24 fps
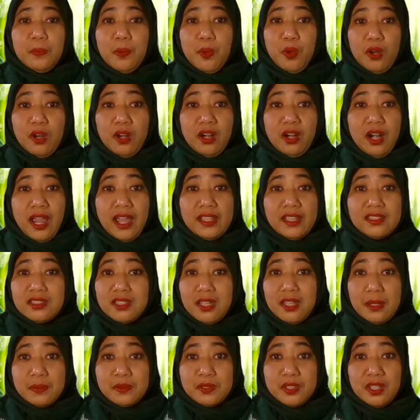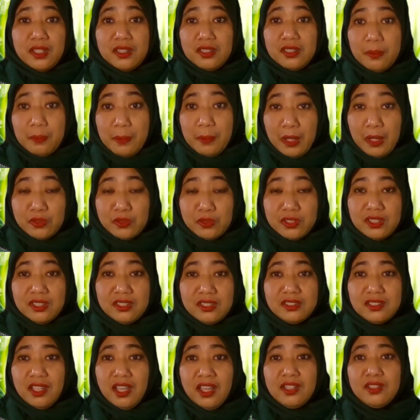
polar ice caps and the mountains,